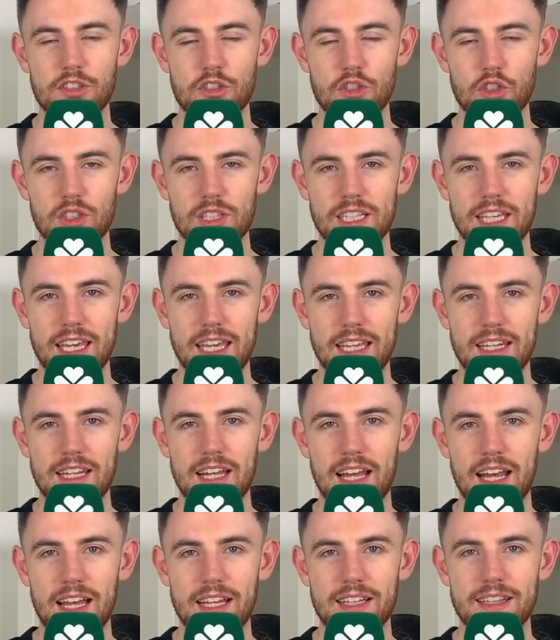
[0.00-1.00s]
Jullien,
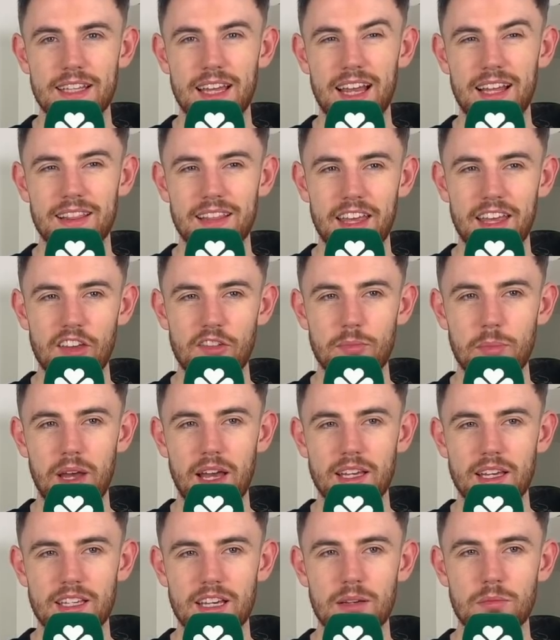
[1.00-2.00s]
and at left
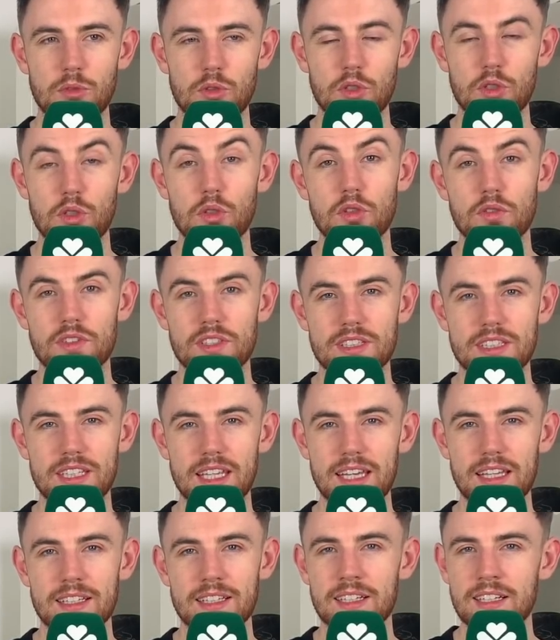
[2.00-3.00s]
back, I'm going to go for
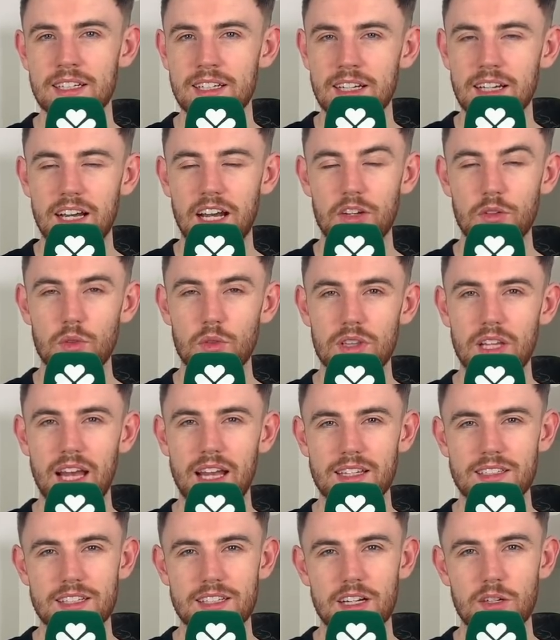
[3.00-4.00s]
Taylor. I know
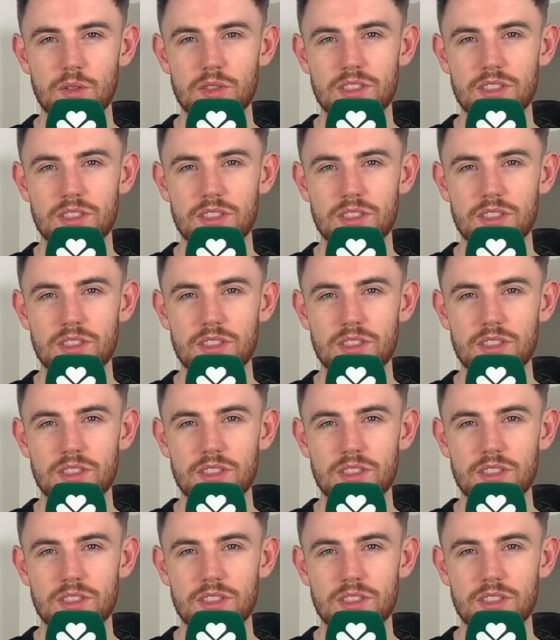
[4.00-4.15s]
Laxalt